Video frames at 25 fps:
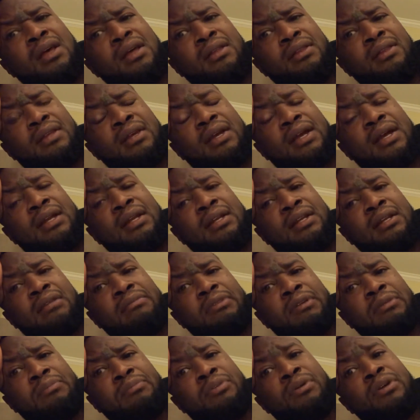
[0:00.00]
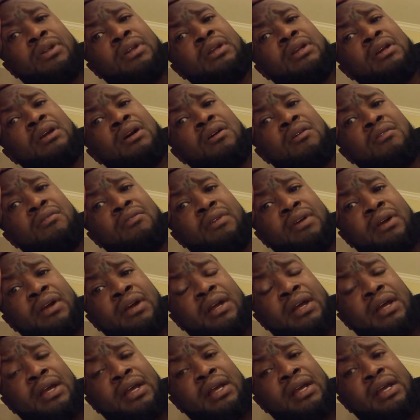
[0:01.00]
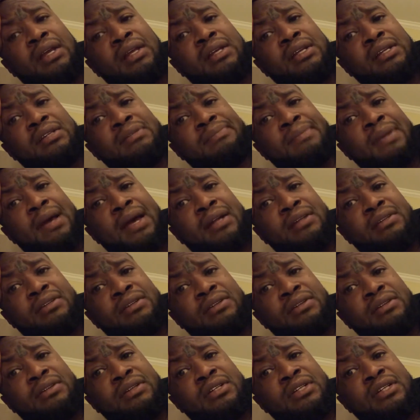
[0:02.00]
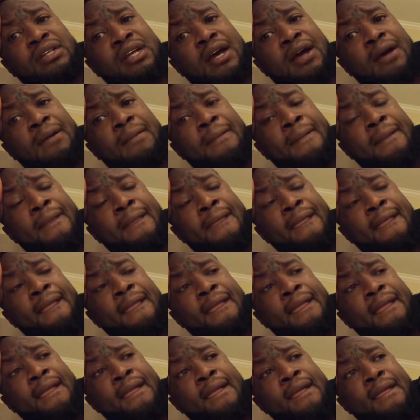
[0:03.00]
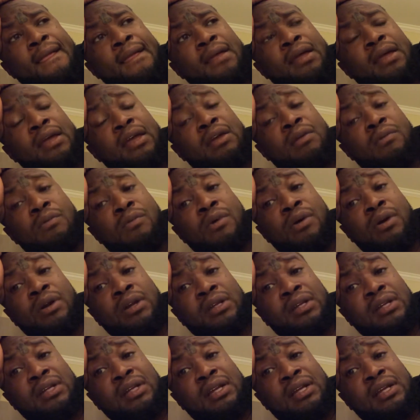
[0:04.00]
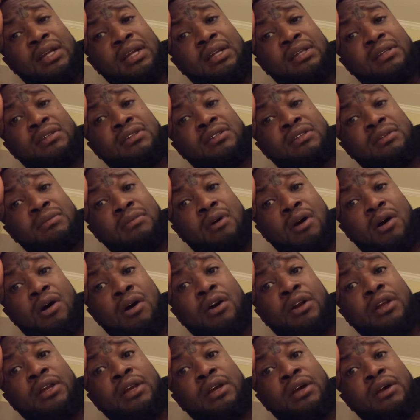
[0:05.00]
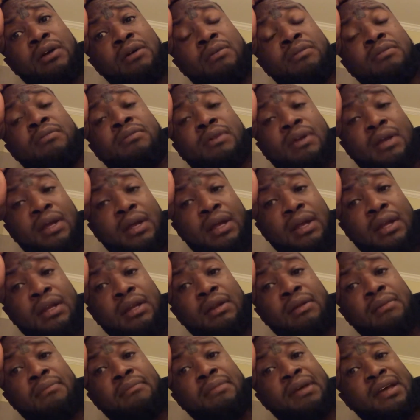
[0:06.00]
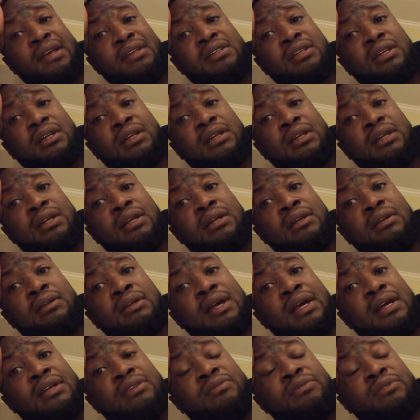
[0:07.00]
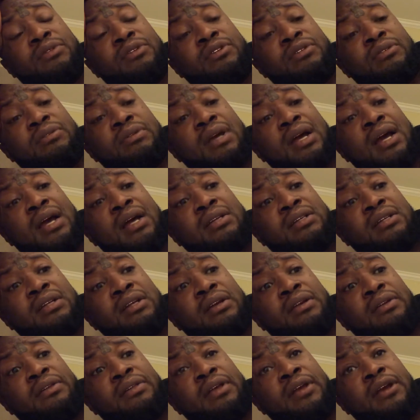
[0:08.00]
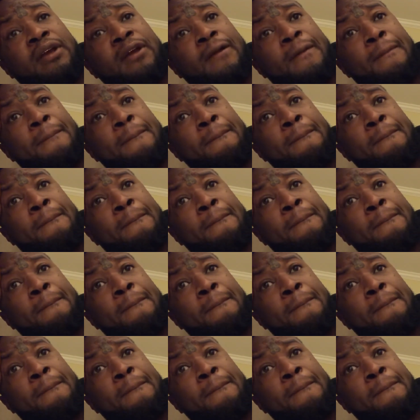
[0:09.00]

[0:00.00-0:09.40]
think I need to be pulling over and getting this back to your shop. He wanted to get some audio, and basically that's what you guys hear there.